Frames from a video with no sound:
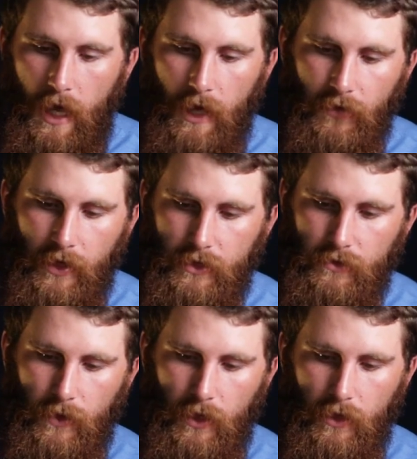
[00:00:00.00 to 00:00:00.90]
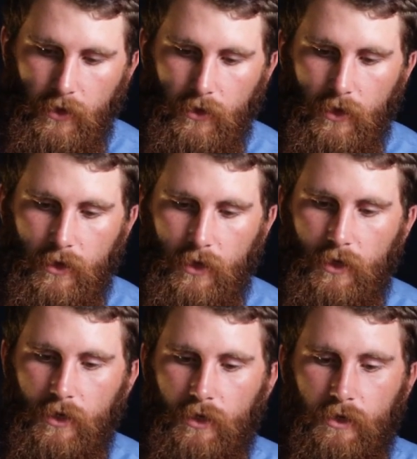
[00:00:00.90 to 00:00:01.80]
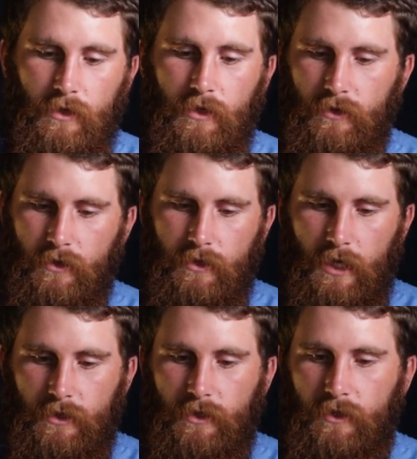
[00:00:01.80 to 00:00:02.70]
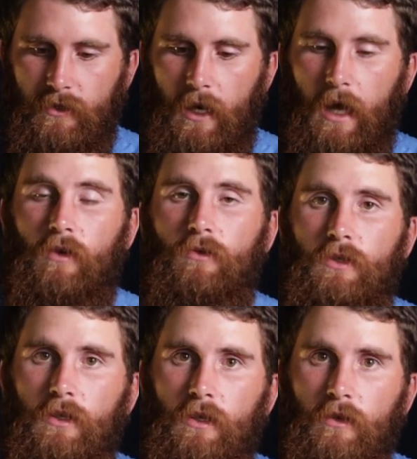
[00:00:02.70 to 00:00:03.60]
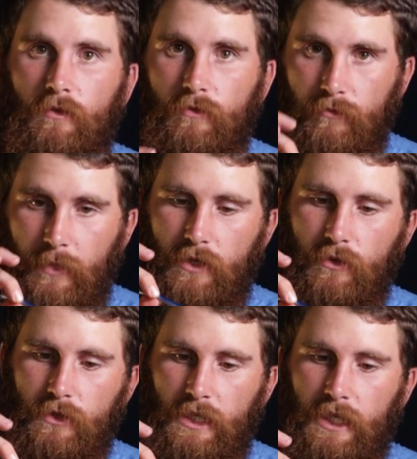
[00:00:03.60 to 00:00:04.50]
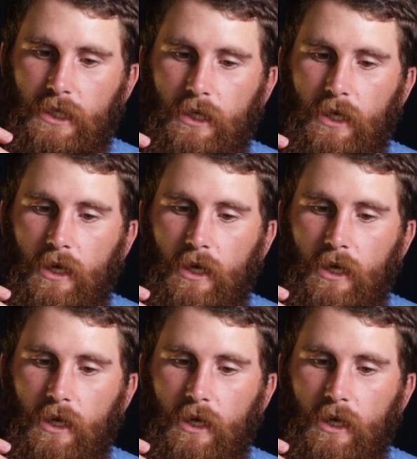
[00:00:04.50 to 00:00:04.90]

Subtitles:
And then as well, this is a tungsten. This is like also a little metal jig.